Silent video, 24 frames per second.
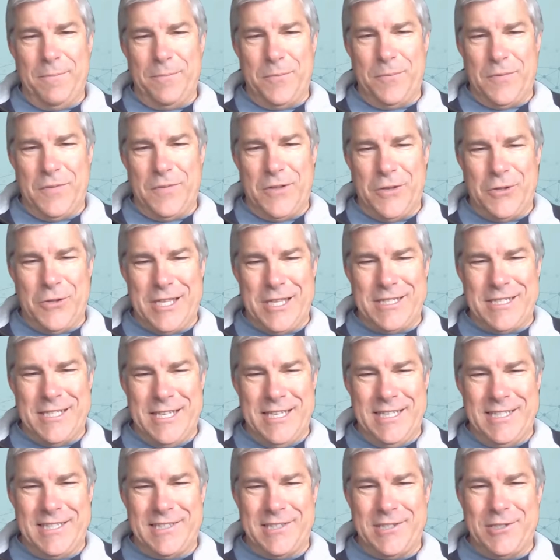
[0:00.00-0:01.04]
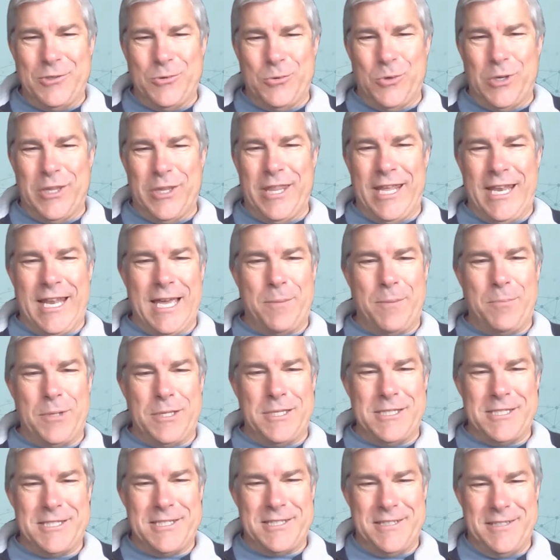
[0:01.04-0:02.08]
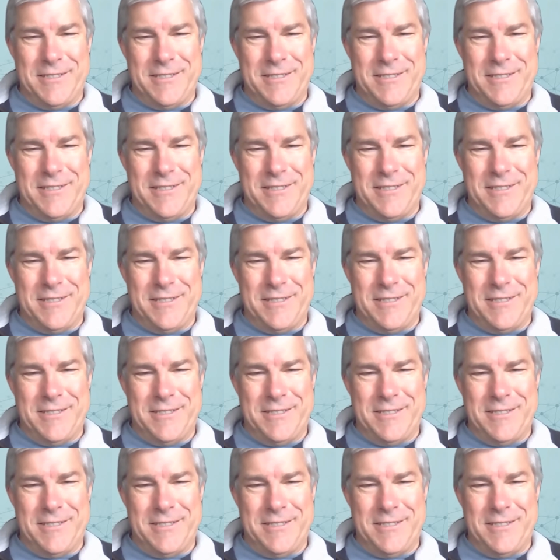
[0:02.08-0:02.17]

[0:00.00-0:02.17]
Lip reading: No, that's nice when that happens.